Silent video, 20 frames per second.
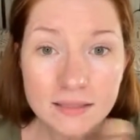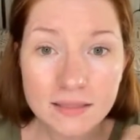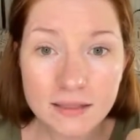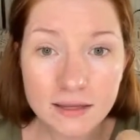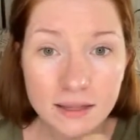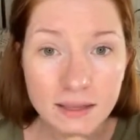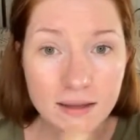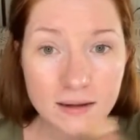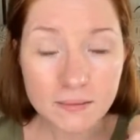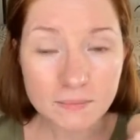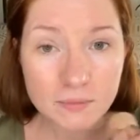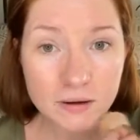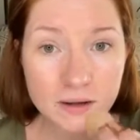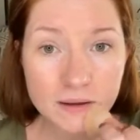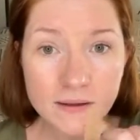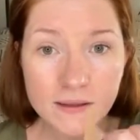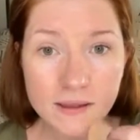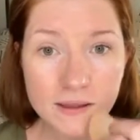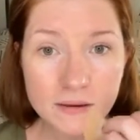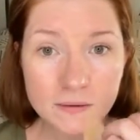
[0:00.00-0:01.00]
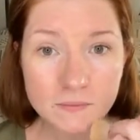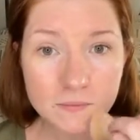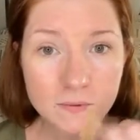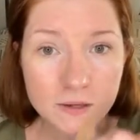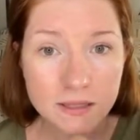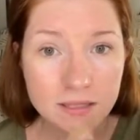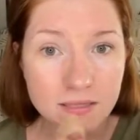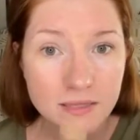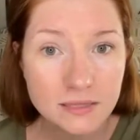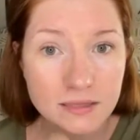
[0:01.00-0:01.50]
the camera and
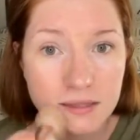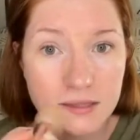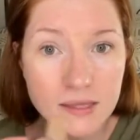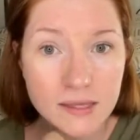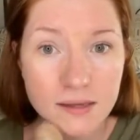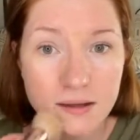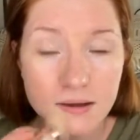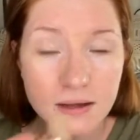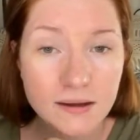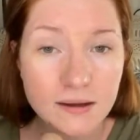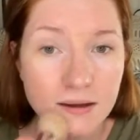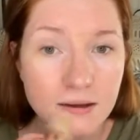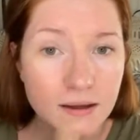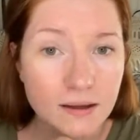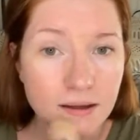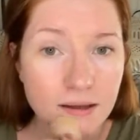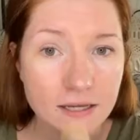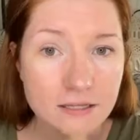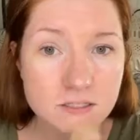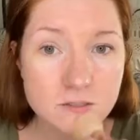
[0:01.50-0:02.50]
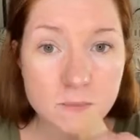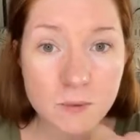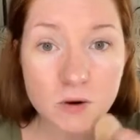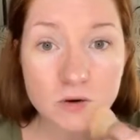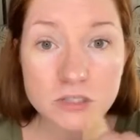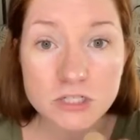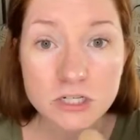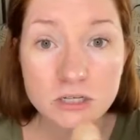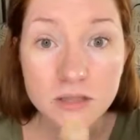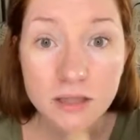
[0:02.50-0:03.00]
with the
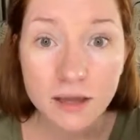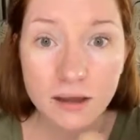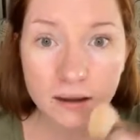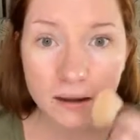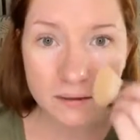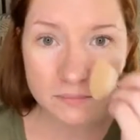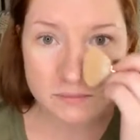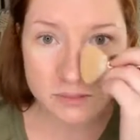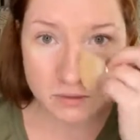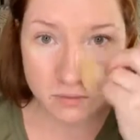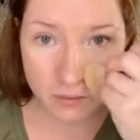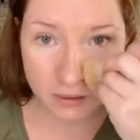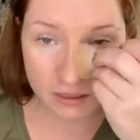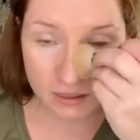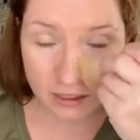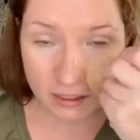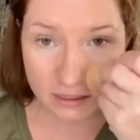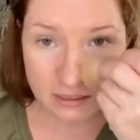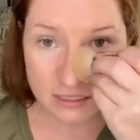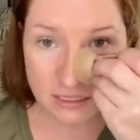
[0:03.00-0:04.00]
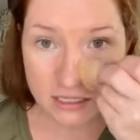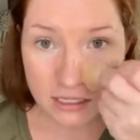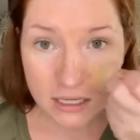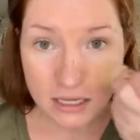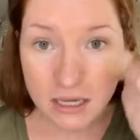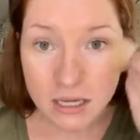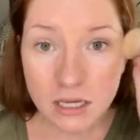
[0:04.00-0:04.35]
exposure that comes with it